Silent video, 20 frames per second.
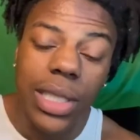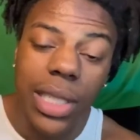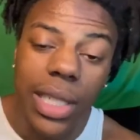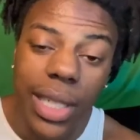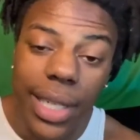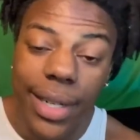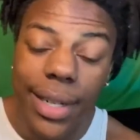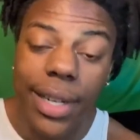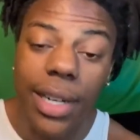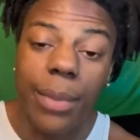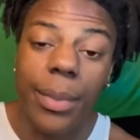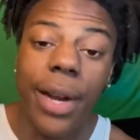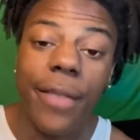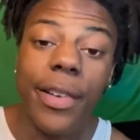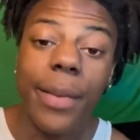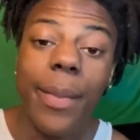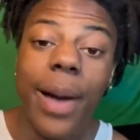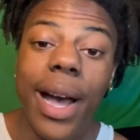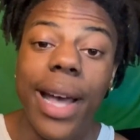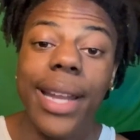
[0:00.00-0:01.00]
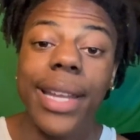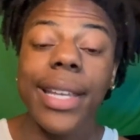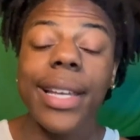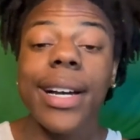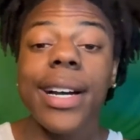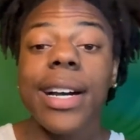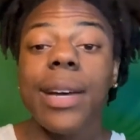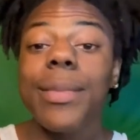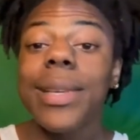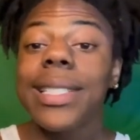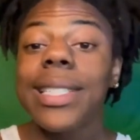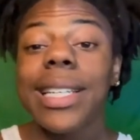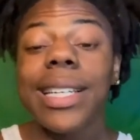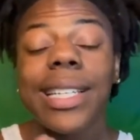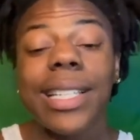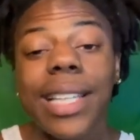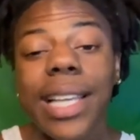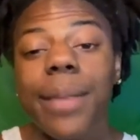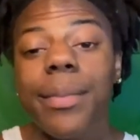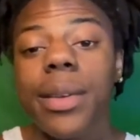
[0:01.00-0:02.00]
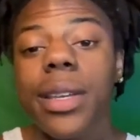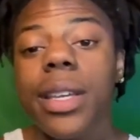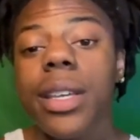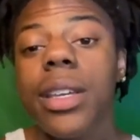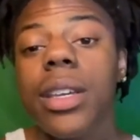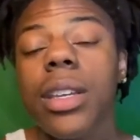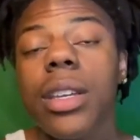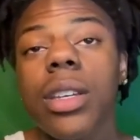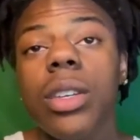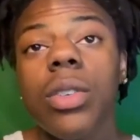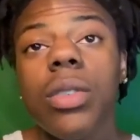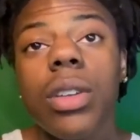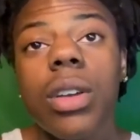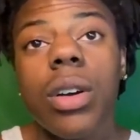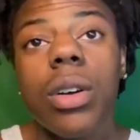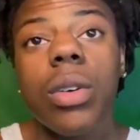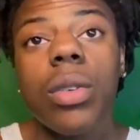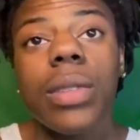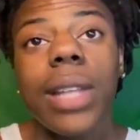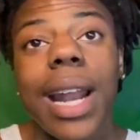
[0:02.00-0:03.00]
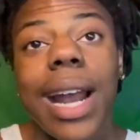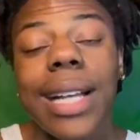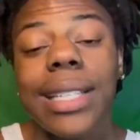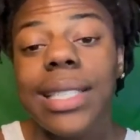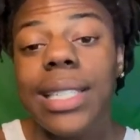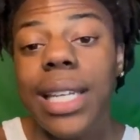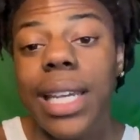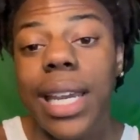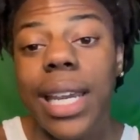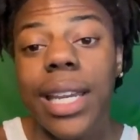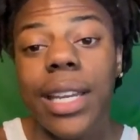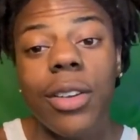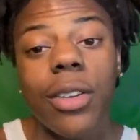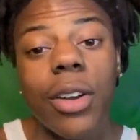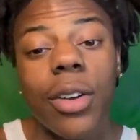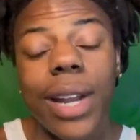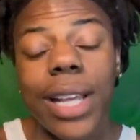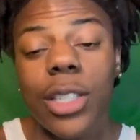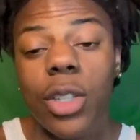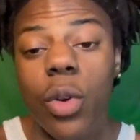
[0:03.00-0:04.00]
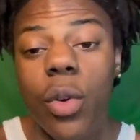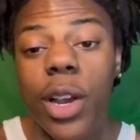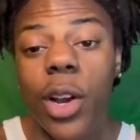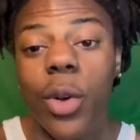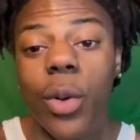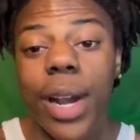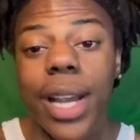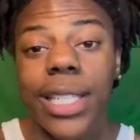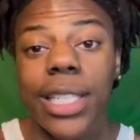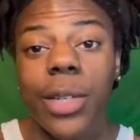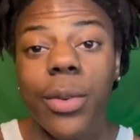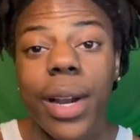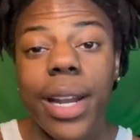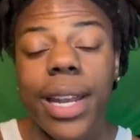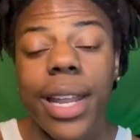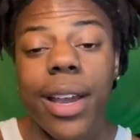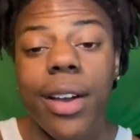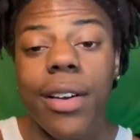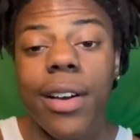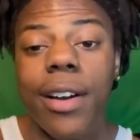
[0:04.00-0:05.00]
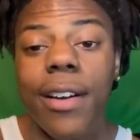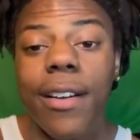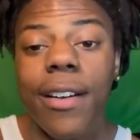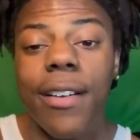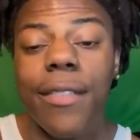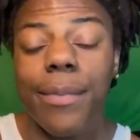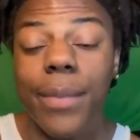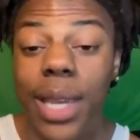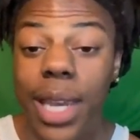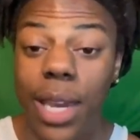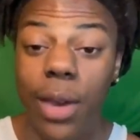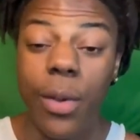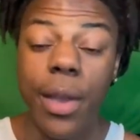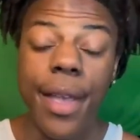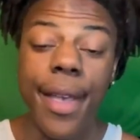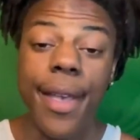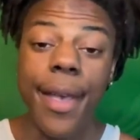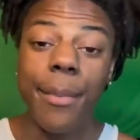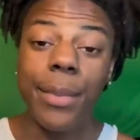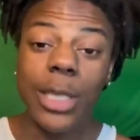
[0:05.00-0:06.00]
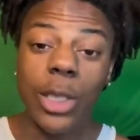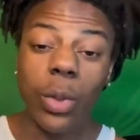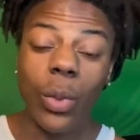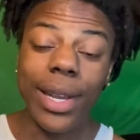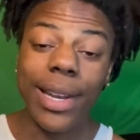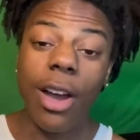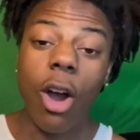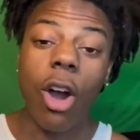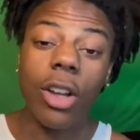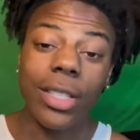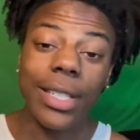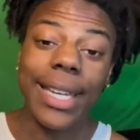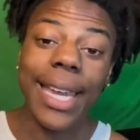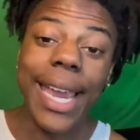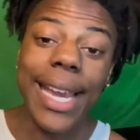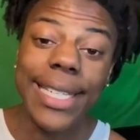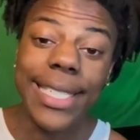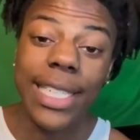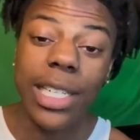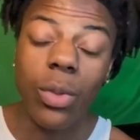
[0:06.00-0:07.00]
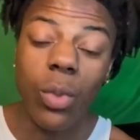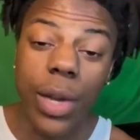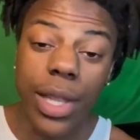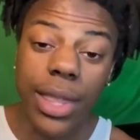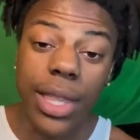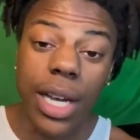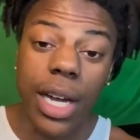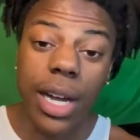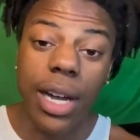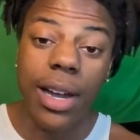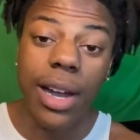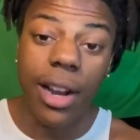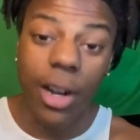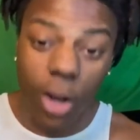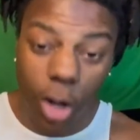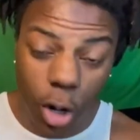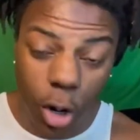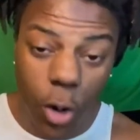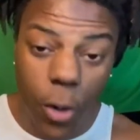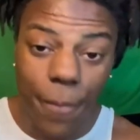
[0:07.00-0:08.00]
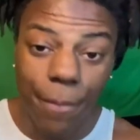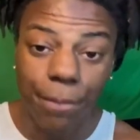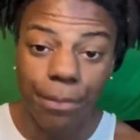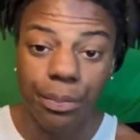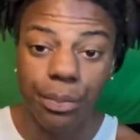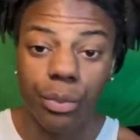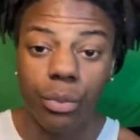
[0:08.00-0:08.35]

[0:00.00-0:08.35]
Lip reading: What's good, everybody? It's a clip, you know, that I seen, you know, that's going crazy right now. Me between an altercation with a girl.